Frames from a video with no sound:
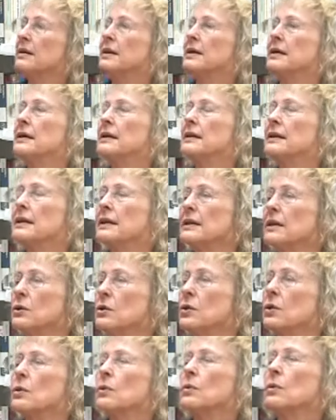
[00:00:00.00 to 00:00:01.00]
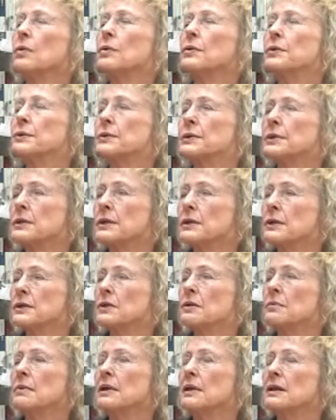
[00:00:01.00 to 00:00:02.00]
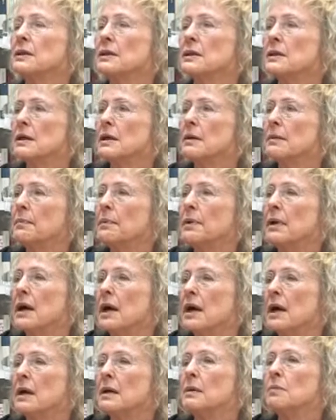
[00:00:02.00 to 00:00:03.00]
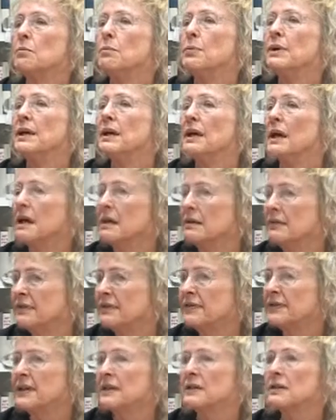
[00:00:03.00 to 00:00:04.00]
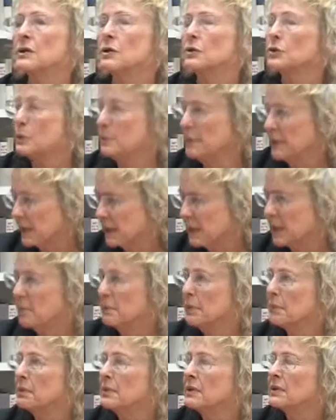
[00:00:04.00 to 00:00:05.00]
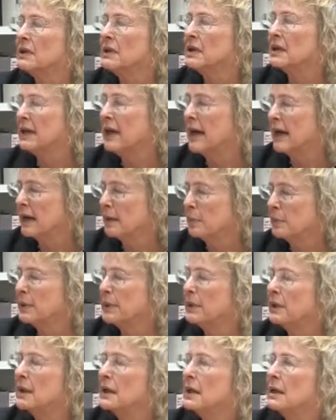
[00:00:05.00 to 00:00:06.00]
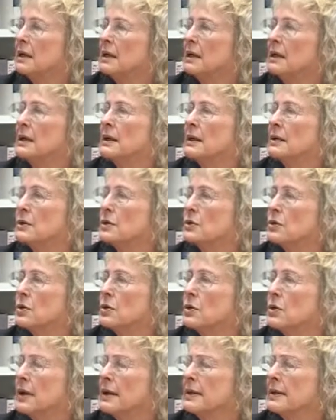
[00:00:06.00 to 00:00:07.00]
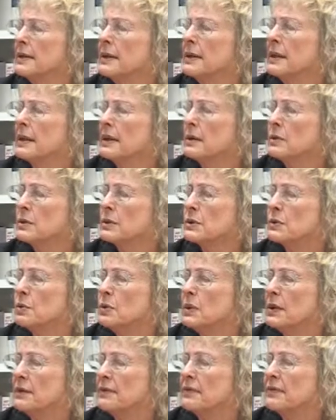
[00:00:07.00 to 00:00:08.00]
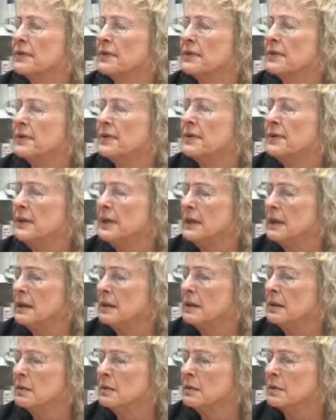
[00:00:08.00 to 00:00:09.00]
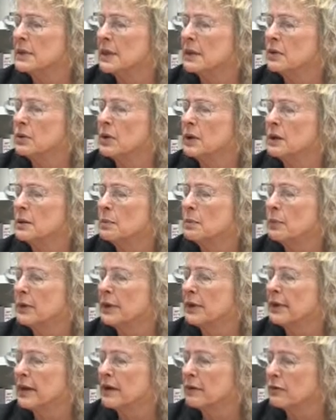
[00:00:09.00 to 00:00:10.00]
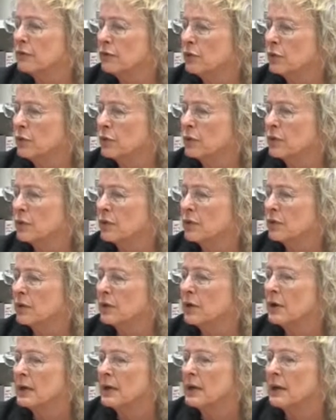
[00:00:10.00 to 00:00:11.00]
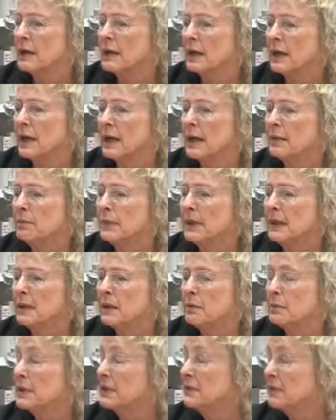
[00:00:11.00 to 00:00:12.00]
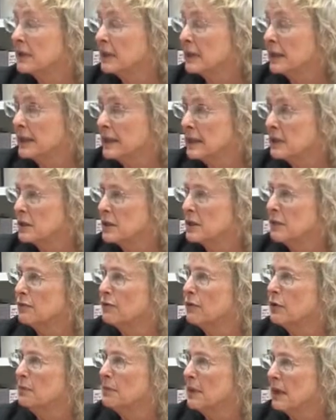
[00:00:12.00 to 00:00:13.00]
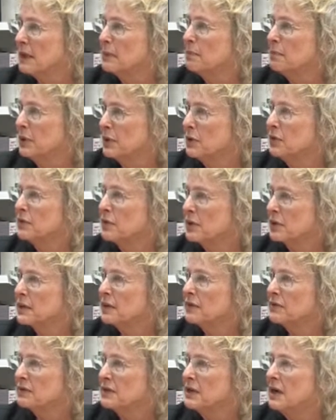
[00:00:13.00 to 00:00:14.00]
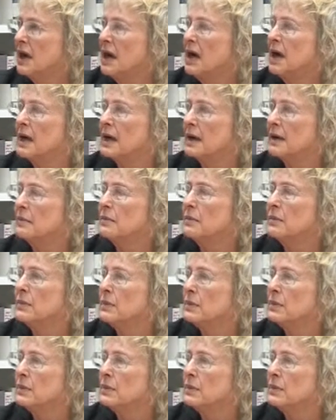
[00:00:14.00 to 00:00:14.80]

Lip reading: then, the system ends up being unfair and ultimately some people are unhappy. So I think that was one of the themes. I tried to bring that forth and make it a bit of a legacy for my period of time.